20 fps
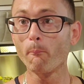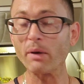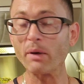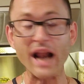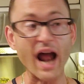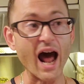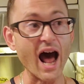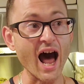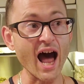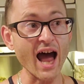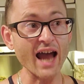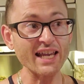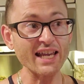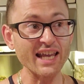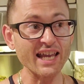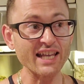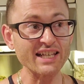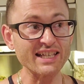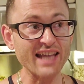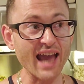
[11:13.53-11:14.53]
But I
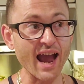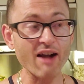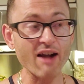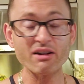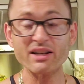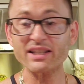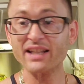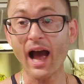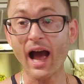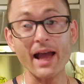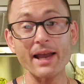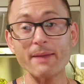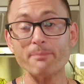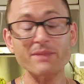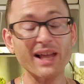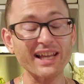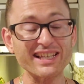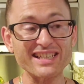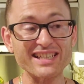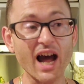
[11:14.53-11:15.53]
can guarantee, I
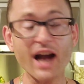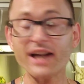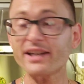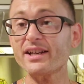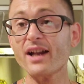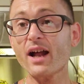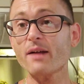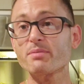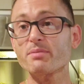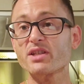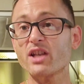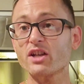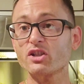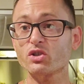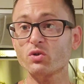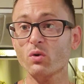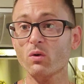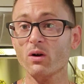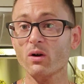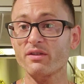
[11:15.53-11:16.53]
am like
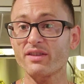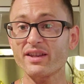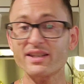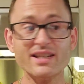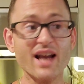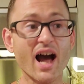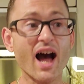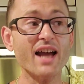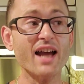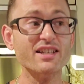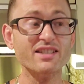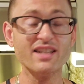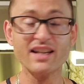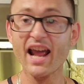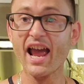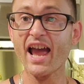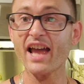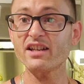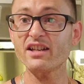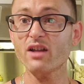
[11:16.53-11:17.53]
99% sure this guy is
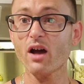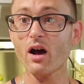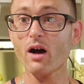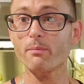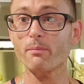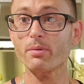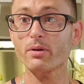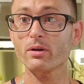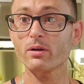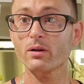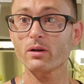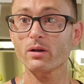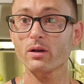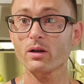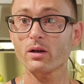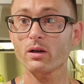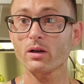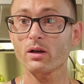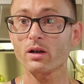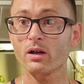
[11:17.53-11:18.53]
going to end up
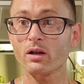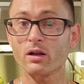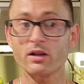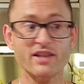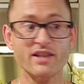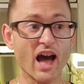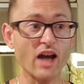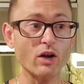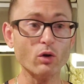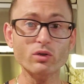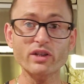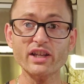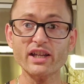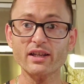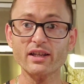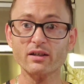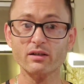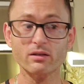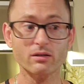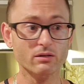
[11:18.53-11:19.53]
not
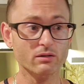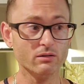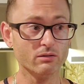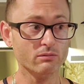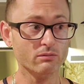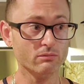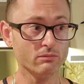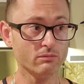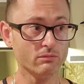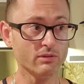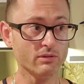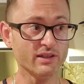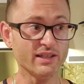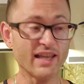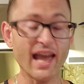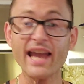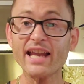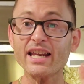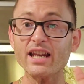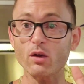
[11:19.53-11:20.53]
only
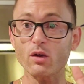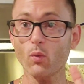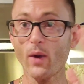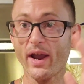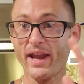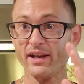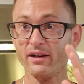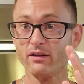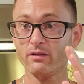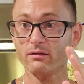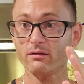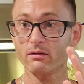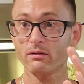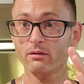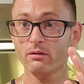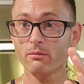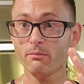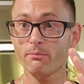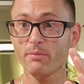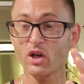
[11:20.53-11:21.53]
gaining weight
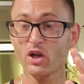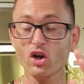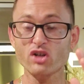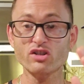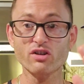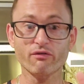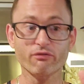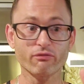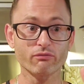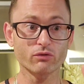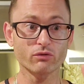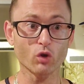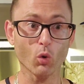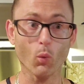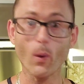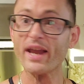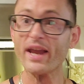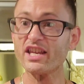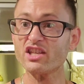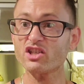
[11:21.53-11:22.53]
because of the
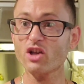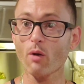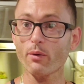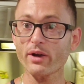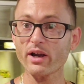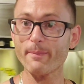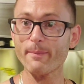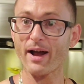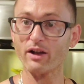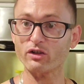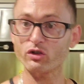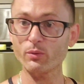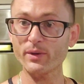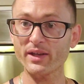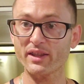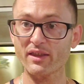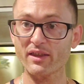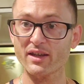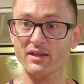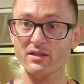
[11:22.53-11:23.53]
way he's going about
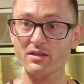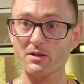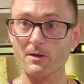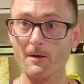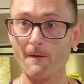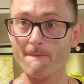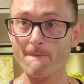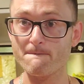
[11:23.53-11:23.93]
doing things,